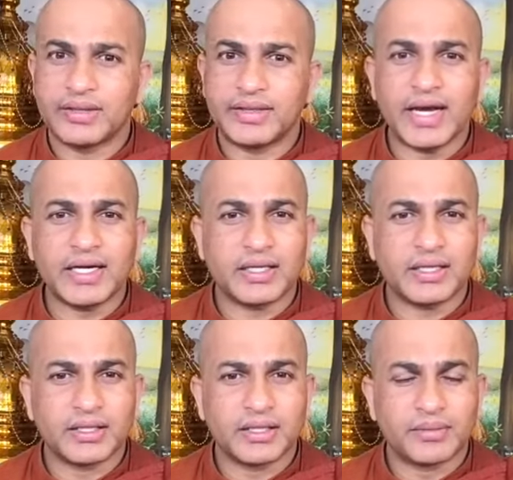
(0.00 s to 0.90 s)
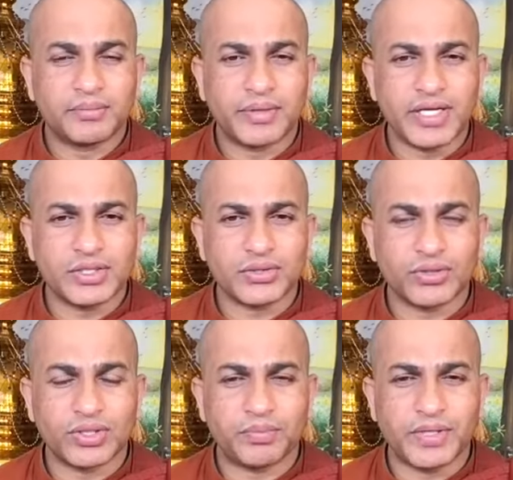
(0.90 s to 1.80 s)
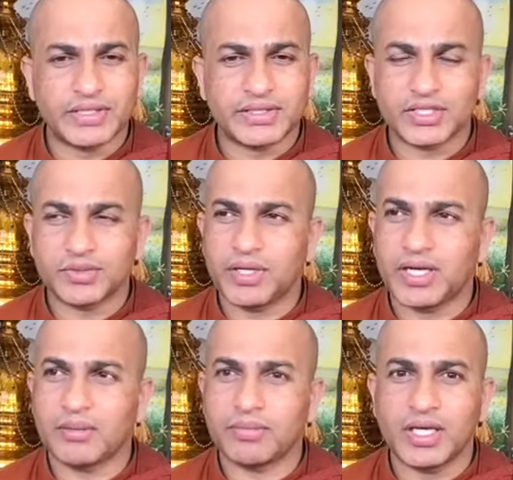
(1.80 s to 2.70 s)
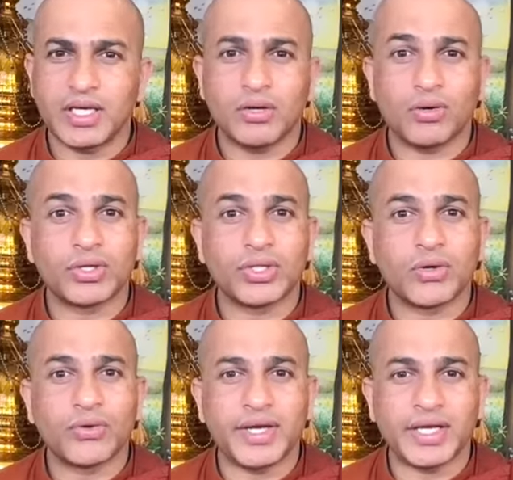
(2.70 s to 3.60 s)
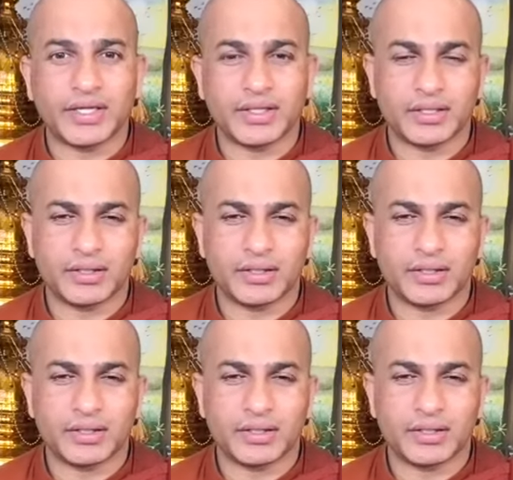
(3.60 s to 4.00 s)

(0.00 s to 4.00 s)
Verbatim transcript: that prince or the princess become king or the queen.